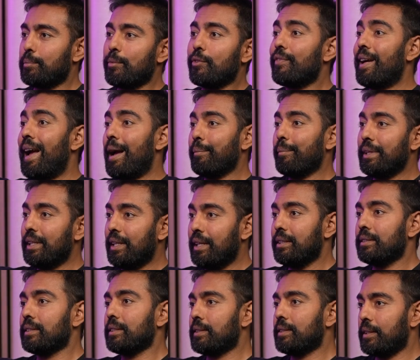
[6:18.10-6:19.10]
a family
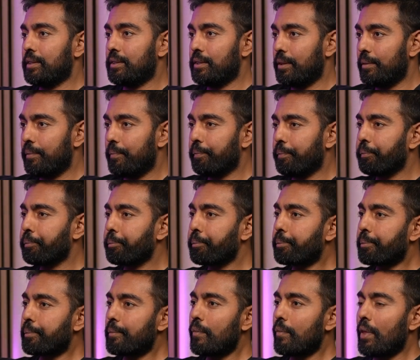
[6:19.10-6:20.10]
is a system.
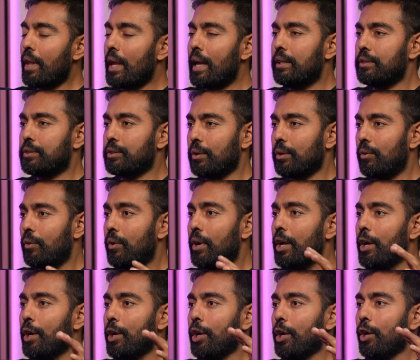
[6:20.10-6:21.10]
And so
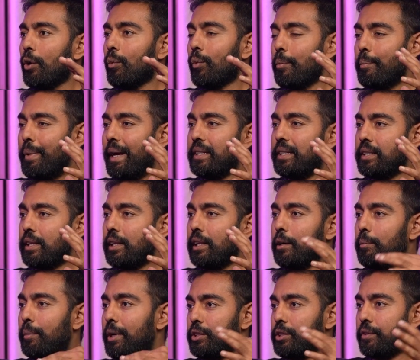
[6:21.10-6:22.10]
we're basically a
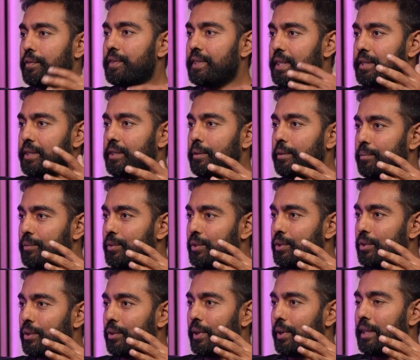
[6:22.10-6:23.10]
bunch of systems
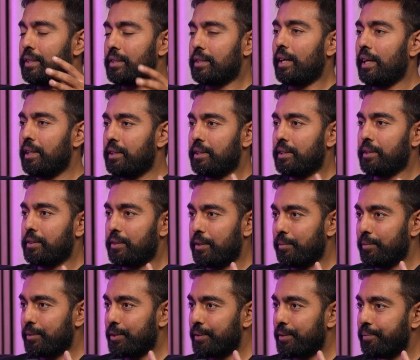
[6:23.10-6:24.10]
inside
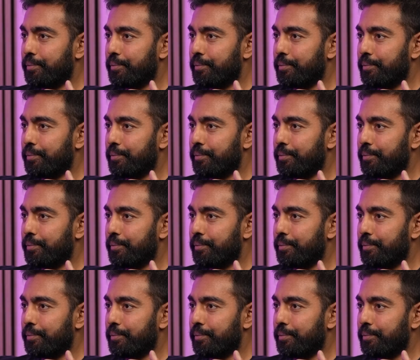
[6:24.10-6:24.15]
systems.